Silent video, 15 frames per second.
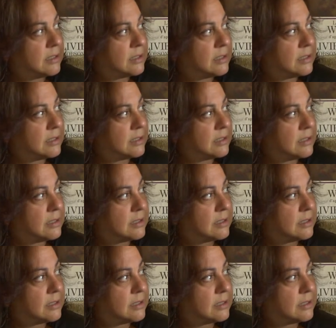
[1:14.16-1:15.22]

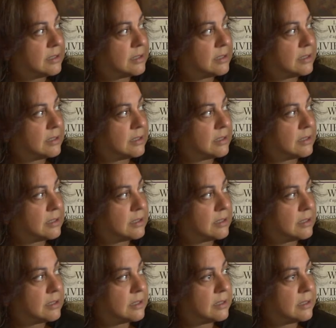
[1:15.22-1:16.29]

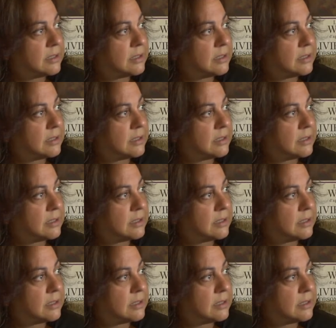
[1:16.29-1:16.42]
This person isn't speaking.